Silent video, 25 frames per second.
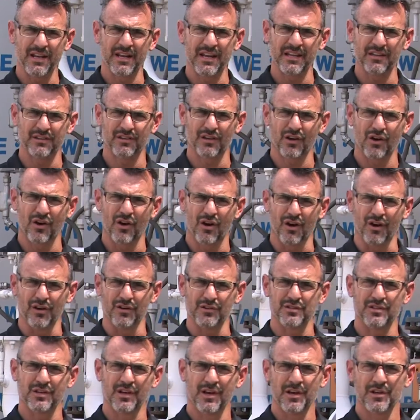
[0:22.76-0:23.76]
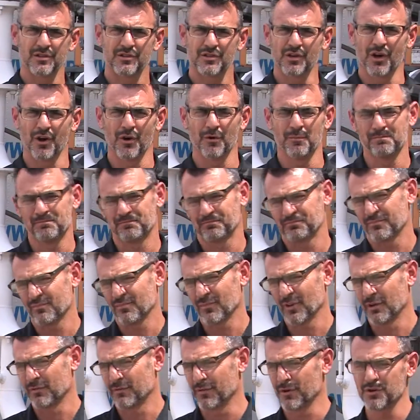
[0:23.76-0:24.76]
to heat the cars. So
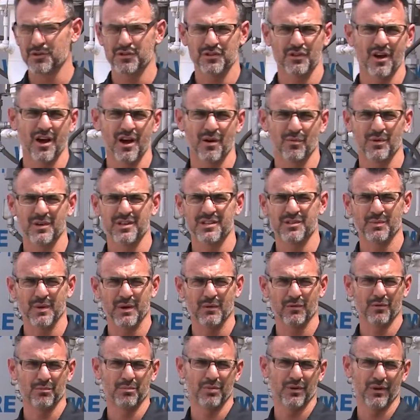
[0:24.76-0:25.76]
first thought was we will